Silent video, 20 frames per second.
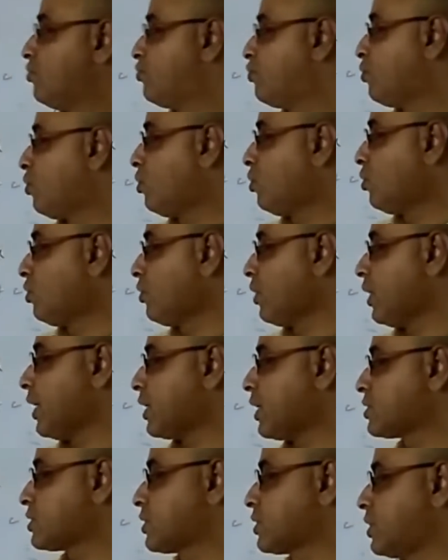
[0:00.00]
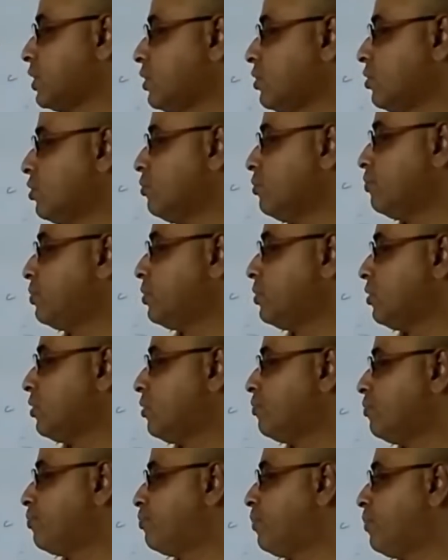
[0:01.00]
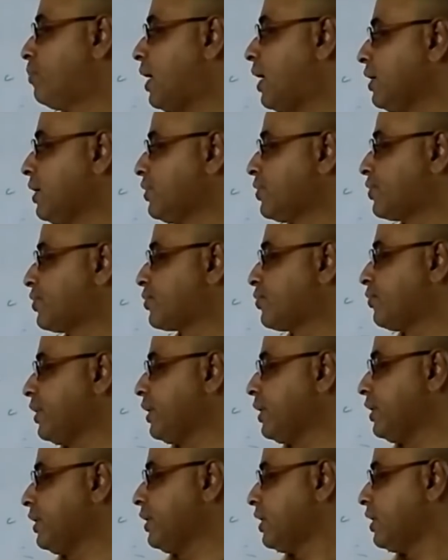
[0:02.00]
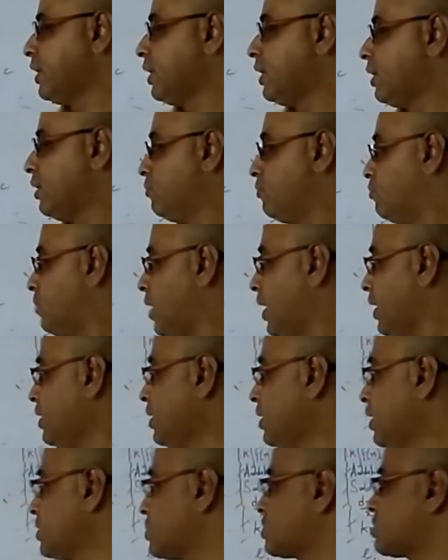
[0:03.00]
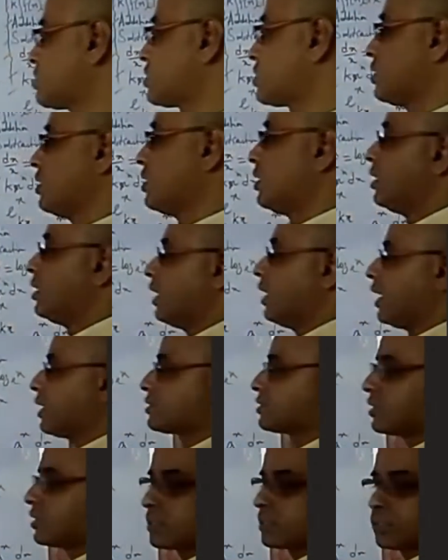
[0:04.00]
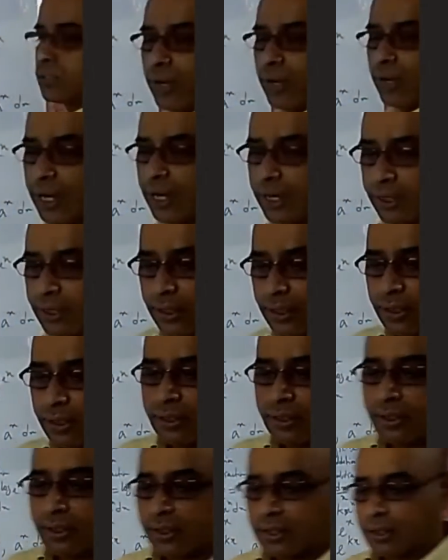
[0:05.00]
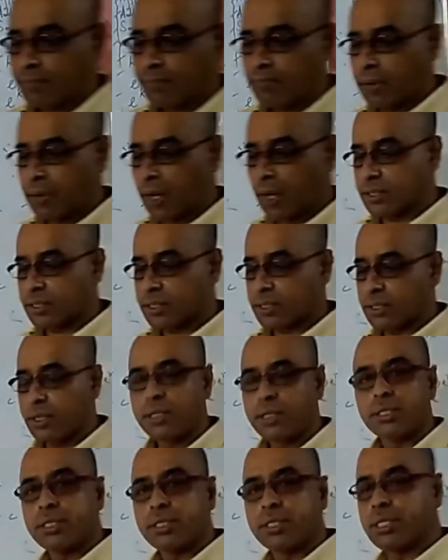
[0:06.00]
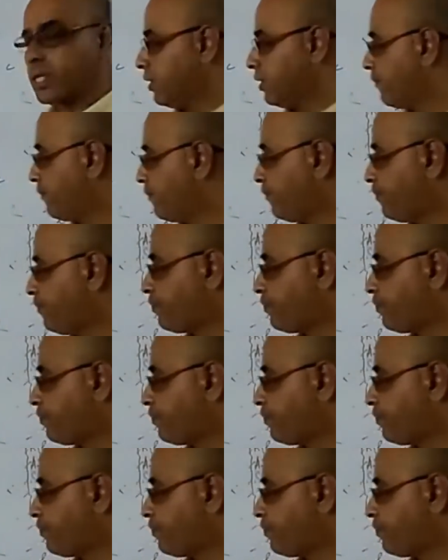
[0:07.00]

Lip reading: 4x cubed by 3 minus x squared plus c.